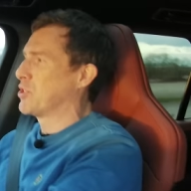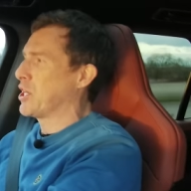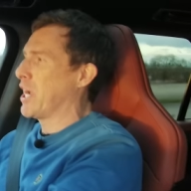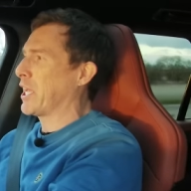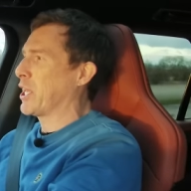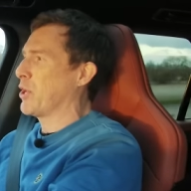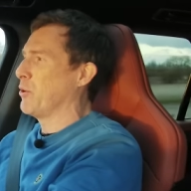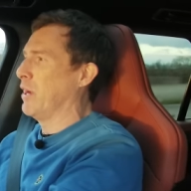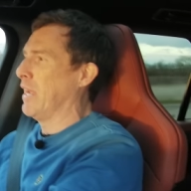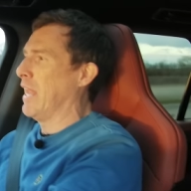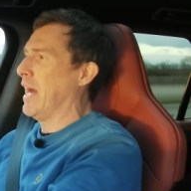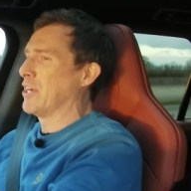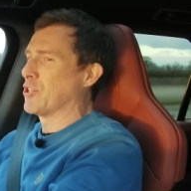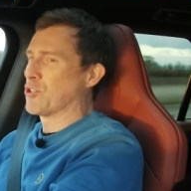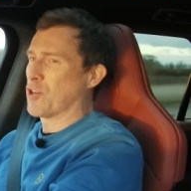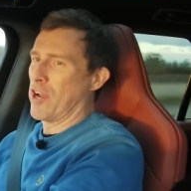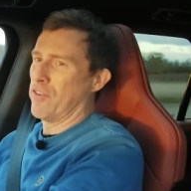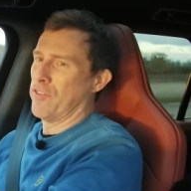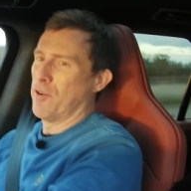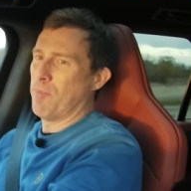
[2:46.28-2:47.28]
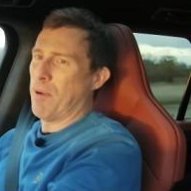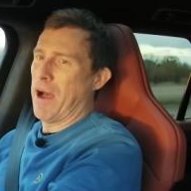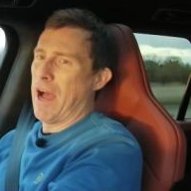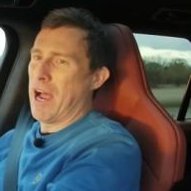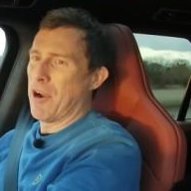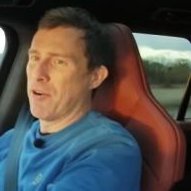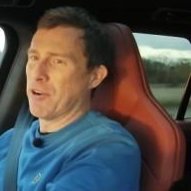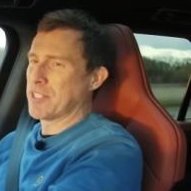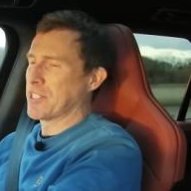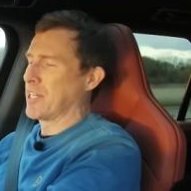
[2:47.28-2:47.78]
Jaguar Land Rover
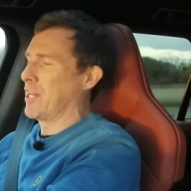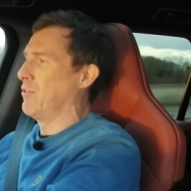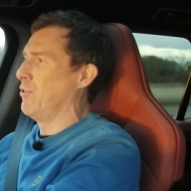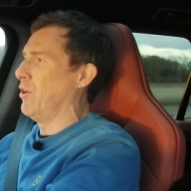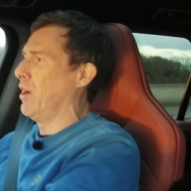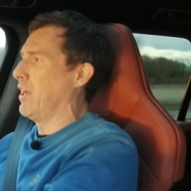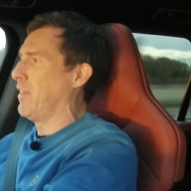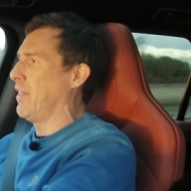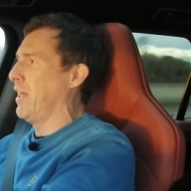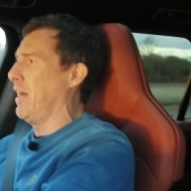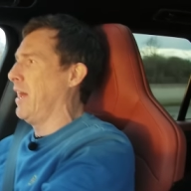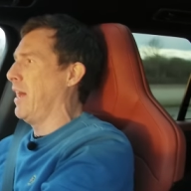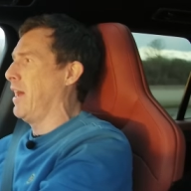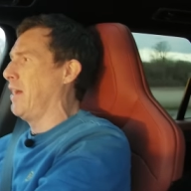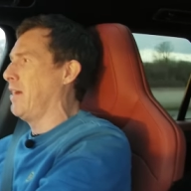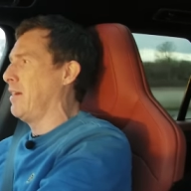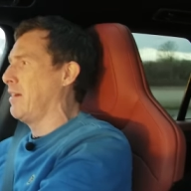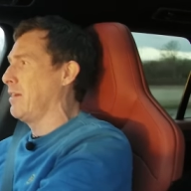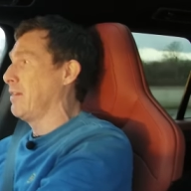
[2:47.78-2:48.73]
power, isn't it, right there?